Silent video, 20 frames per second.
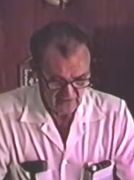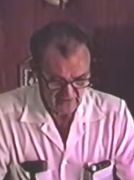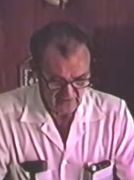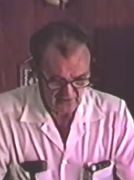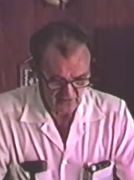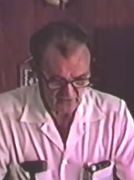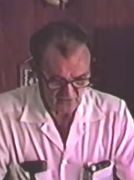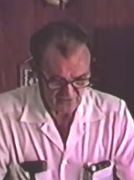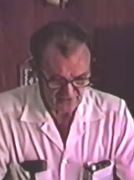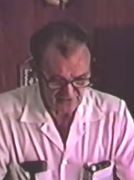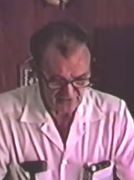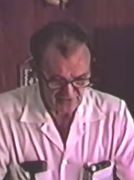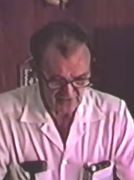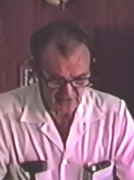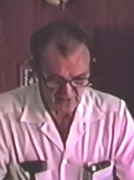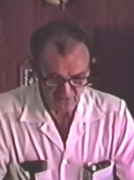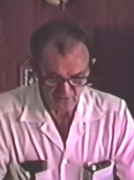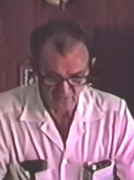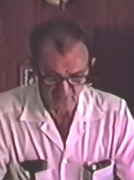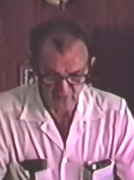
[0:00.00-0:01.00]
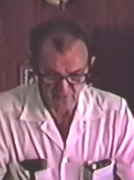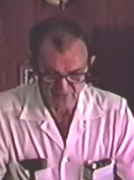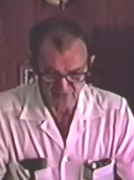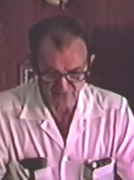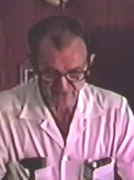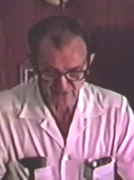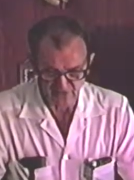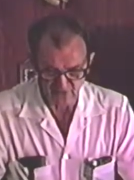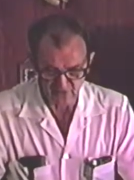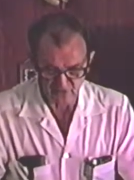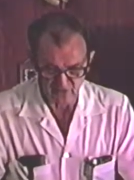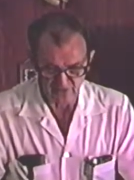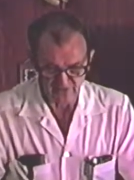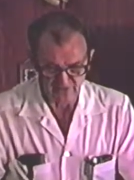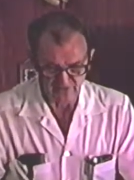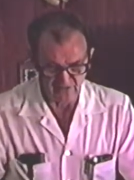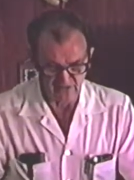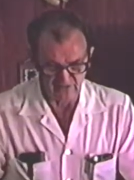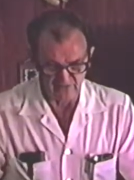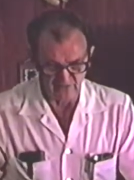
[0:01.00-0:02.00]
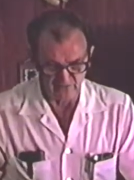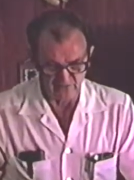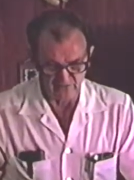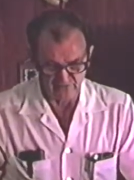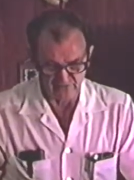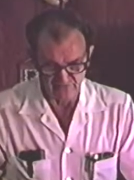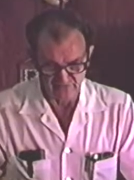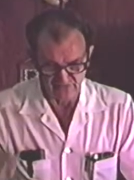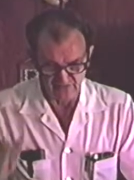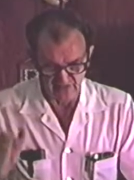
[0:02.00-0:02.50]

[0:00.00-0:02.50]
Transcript: Now, of course, the Ten Commandments are ten great negatives,